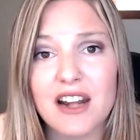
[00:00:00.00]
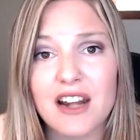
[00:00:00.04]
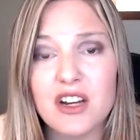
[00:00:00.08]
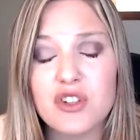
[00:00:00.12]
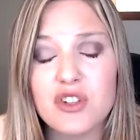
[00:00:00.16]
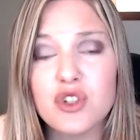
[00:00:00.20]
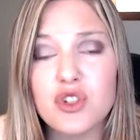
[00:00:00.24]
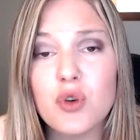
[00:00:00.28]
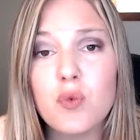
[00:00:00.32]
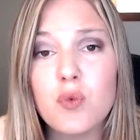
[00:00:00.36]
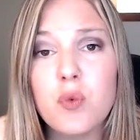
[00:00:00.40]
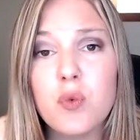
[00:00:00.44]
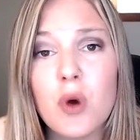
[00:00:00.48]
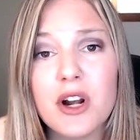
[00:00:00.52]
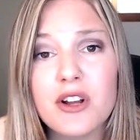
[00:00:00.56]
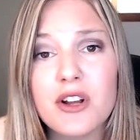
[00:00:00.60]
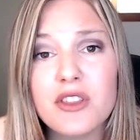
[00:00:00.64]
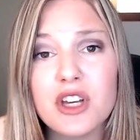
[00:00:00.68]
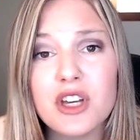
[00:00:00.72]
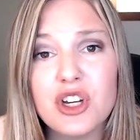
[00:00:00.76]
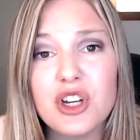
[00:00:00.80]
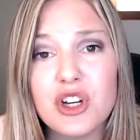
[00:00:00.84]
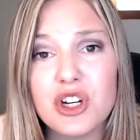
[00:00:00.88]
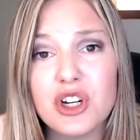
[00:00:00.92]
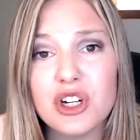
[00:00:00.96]
So what are
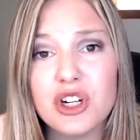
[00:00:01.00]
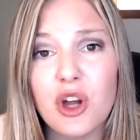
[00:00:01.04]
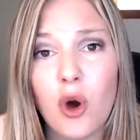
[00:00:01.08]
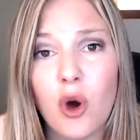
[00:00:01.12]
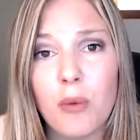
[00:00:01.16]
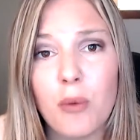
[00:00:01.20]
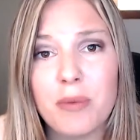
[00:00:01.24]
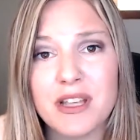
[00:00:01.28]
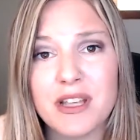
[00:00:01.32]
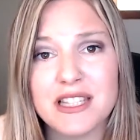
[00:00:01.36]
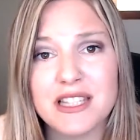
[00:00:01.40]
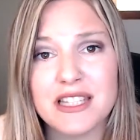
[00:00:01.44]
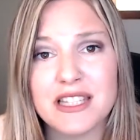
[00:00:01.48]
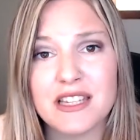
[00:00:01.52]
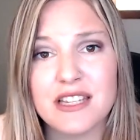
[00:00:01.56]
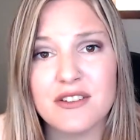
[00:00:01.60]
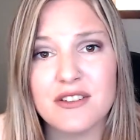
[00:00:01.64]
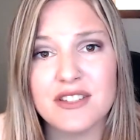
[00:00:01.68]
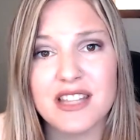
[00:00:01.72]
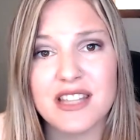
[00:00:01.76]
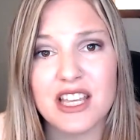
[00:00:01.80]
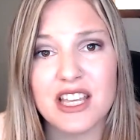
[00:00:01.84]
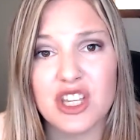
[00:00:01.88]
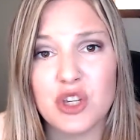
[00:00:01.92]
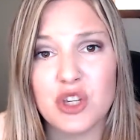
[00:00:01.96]
the good coping skills
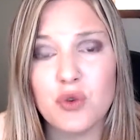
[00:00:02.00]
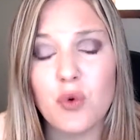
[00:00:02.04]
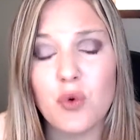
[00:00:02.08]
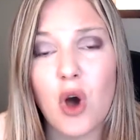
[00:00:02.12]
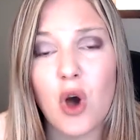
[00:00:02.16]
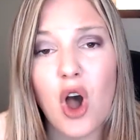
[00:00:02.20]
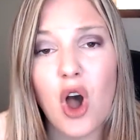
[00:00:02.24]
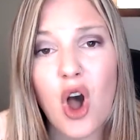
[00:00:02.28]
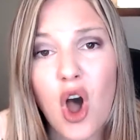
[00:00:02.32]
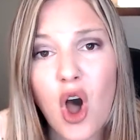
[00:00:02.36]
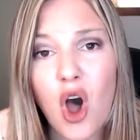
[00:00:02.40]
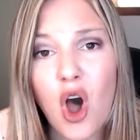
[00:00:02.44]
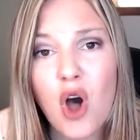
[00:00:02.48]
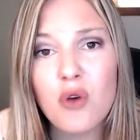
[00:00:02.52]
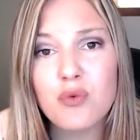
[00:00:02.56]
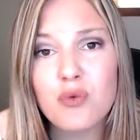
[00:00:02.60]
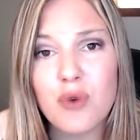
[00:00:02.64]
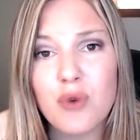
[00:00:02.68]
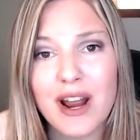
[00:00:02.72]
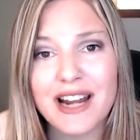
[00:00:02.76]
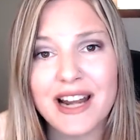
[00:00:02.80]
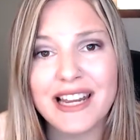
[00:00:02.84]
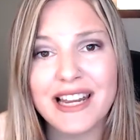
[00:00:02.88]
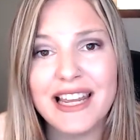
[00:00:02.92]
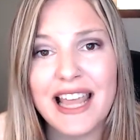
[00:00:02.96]
that you
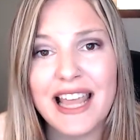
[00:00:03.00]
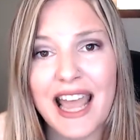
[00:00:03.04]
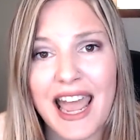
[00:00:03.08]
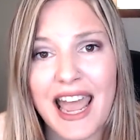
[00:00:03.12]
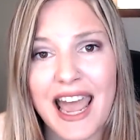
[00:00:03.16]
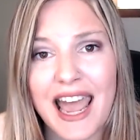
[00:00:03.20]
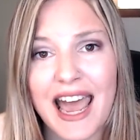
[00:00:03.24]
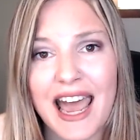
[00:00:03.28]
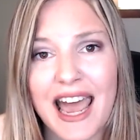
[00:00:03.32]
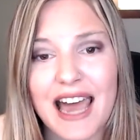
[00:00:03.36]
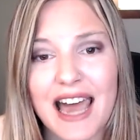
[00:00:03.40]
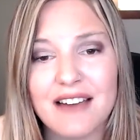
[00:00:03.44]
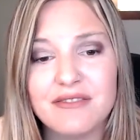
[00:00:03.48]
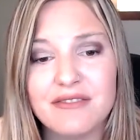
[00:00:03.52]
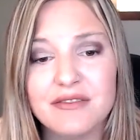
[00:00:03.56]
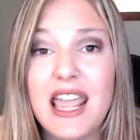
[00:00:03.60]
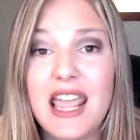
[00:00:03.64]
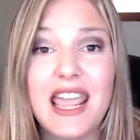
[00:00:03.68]
already have?